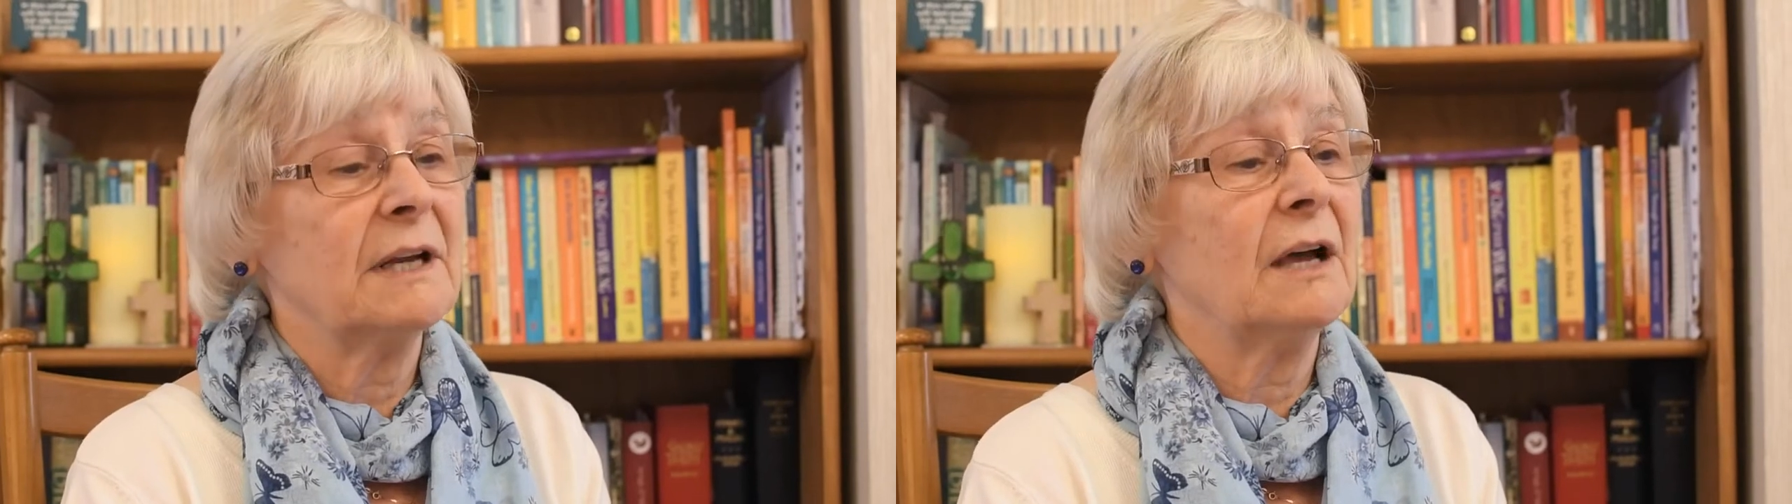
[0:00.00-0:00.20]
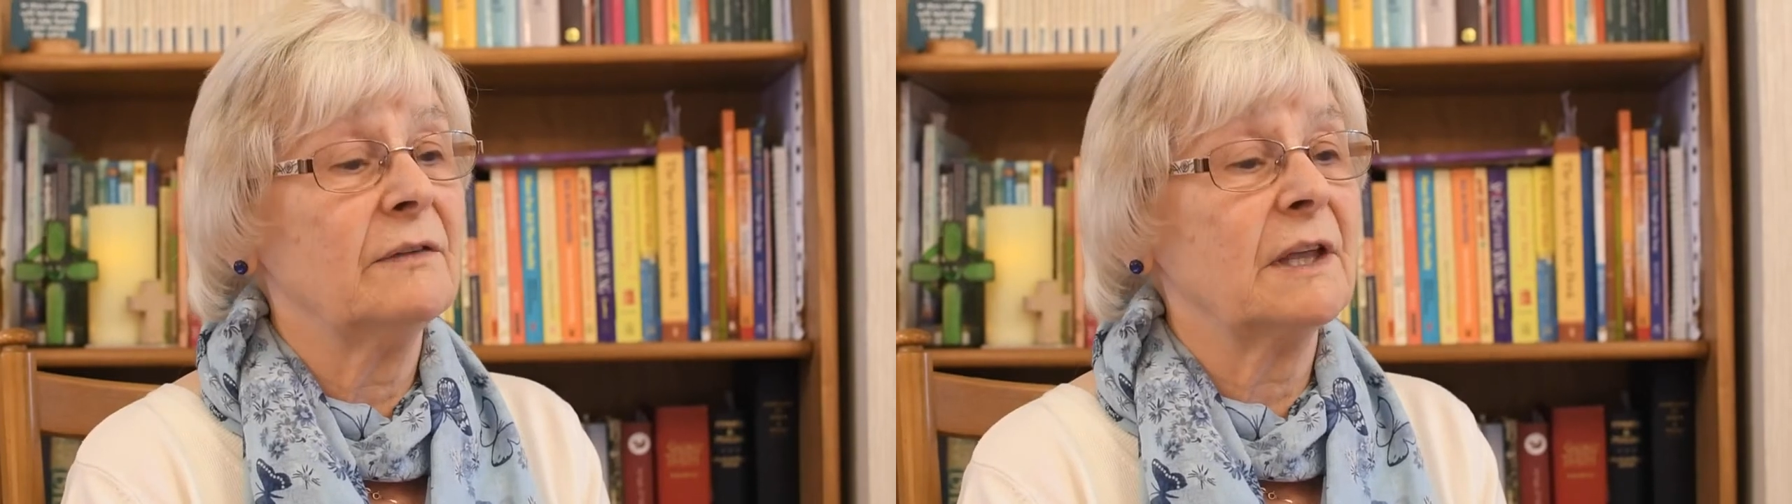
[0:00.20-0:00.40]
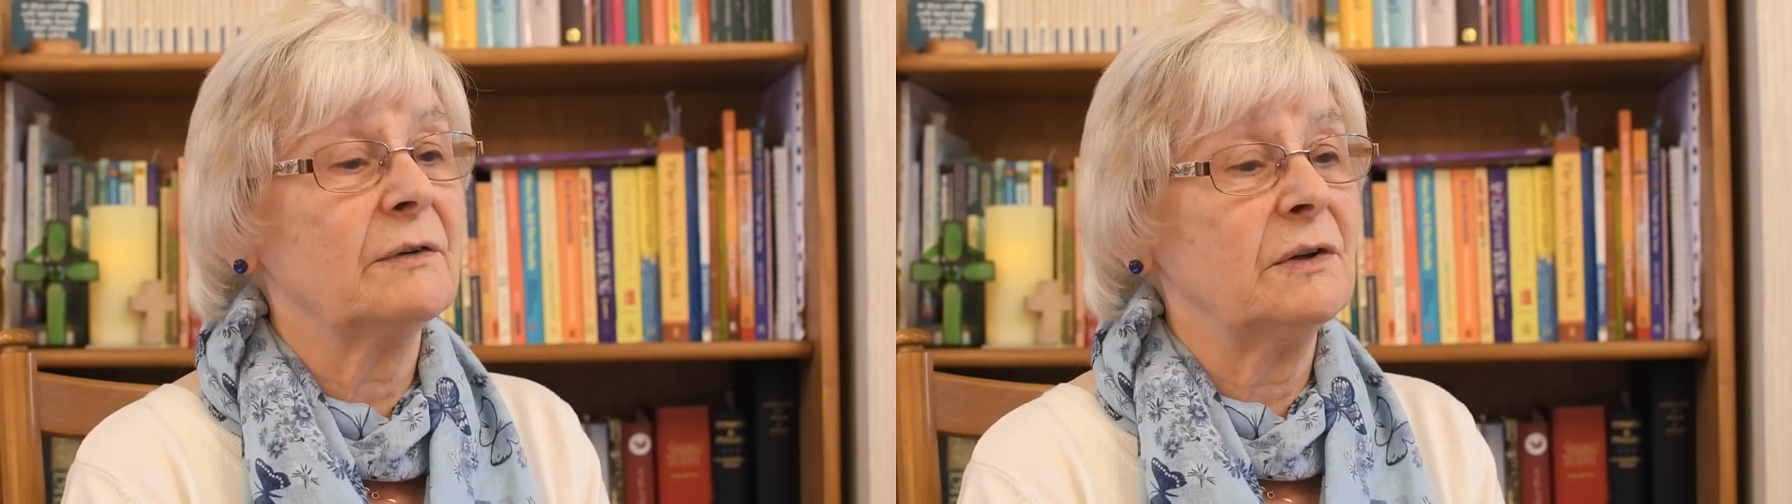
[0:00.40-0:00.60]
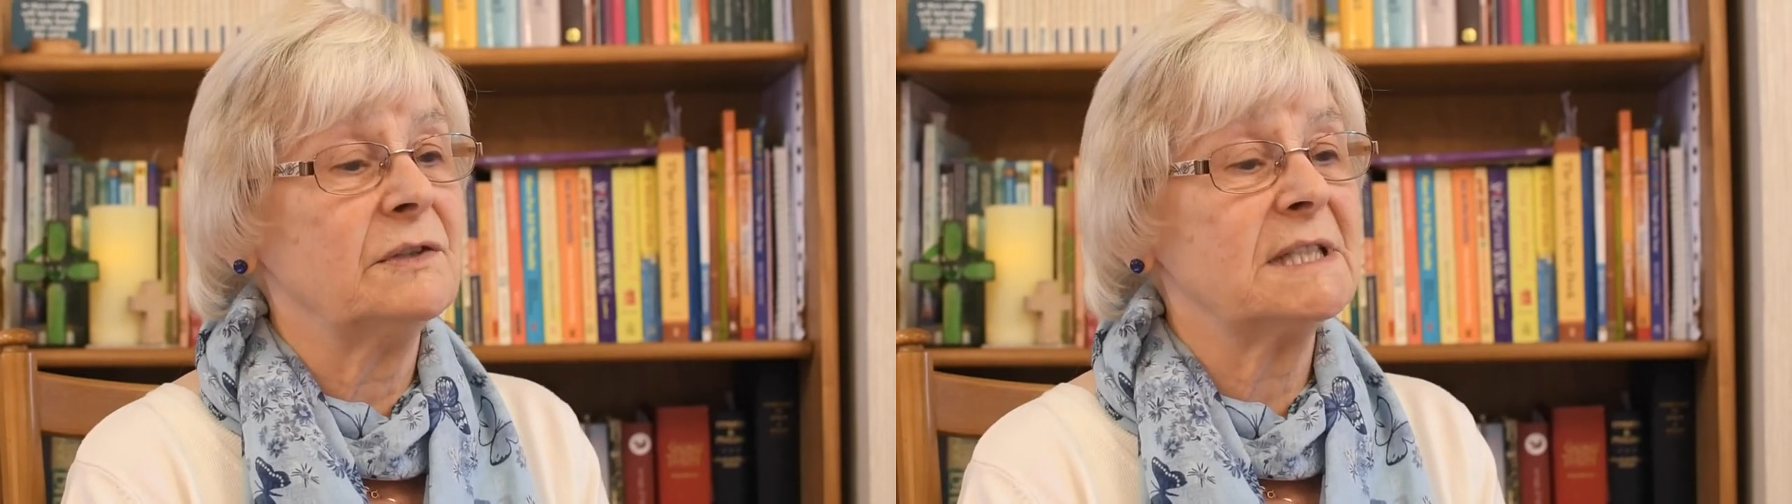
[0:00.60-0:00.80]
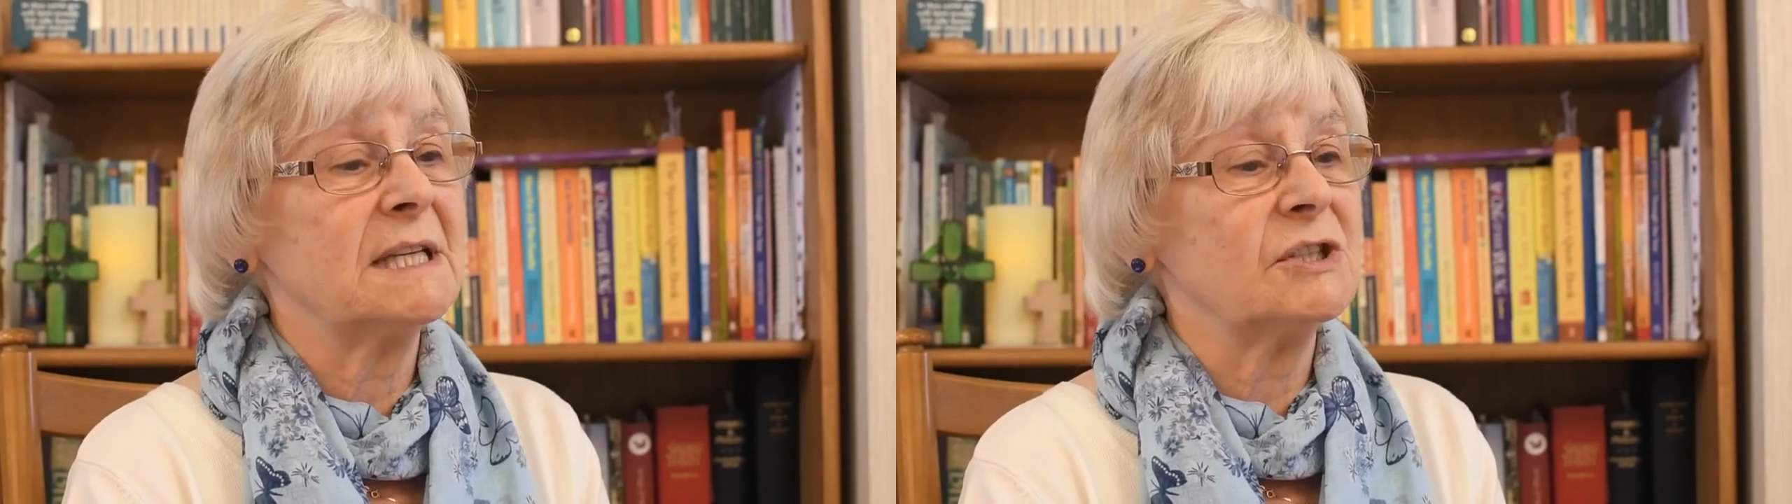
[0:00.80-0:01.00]
out their own
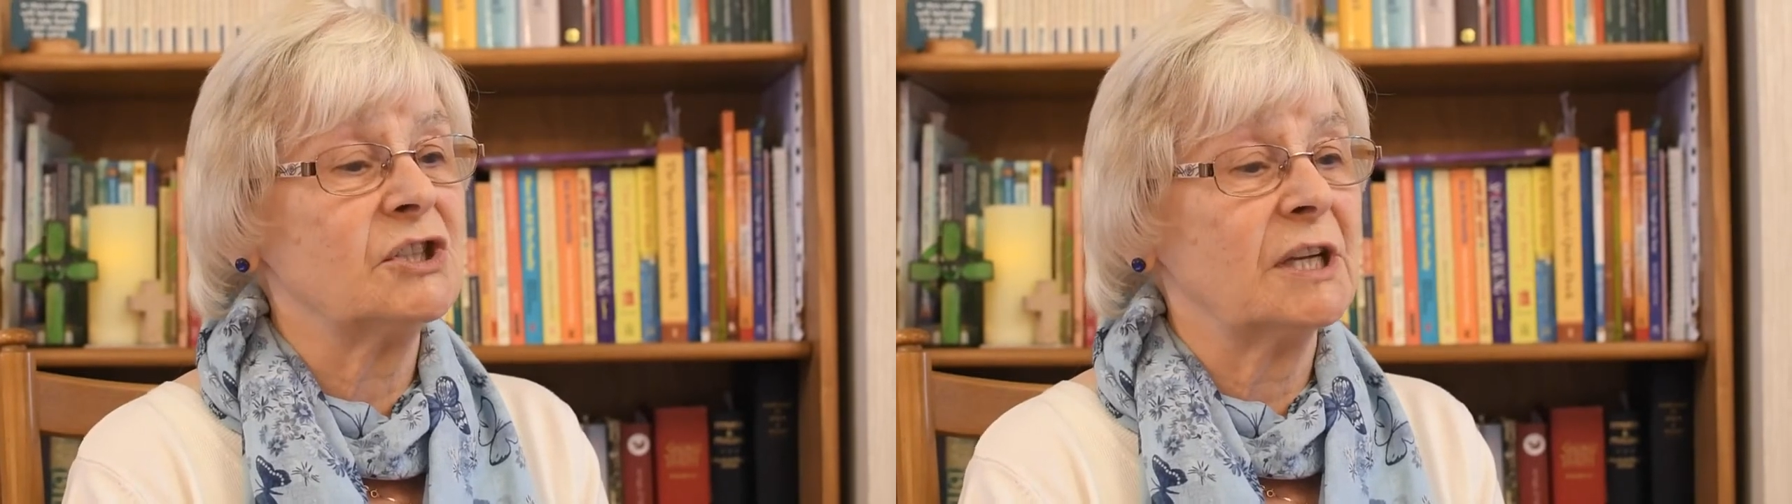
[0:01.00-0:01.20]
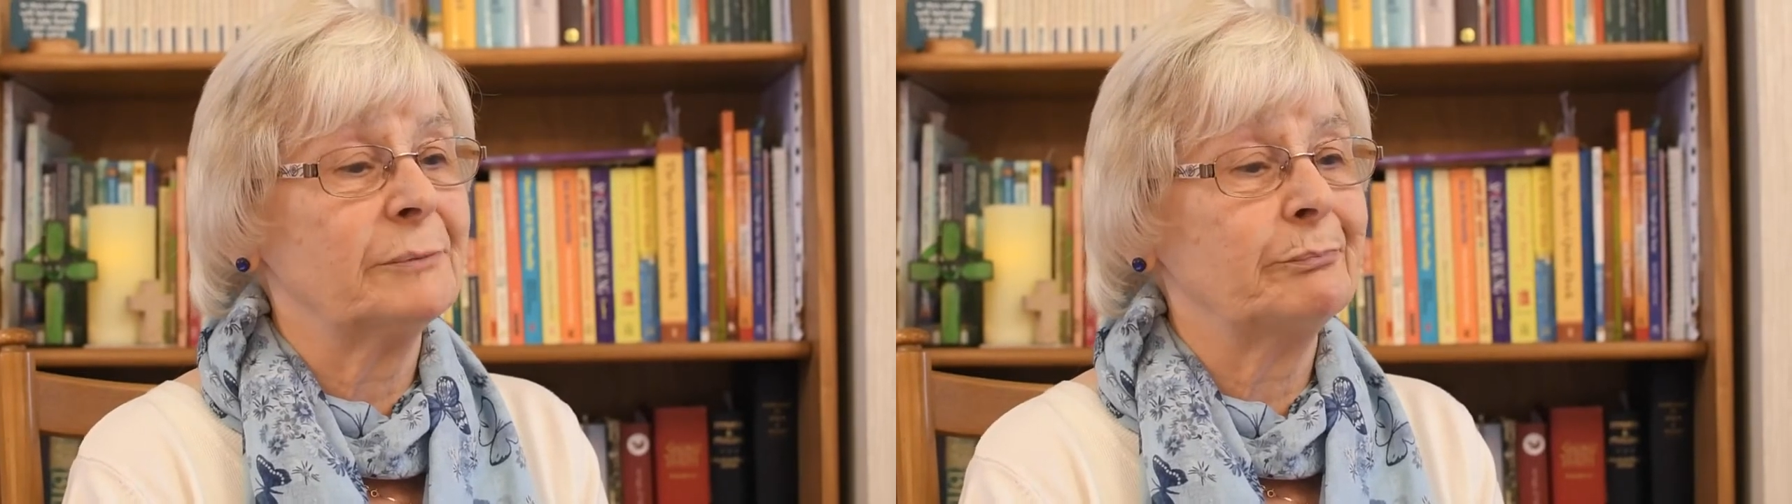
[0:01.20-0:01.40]
teaching.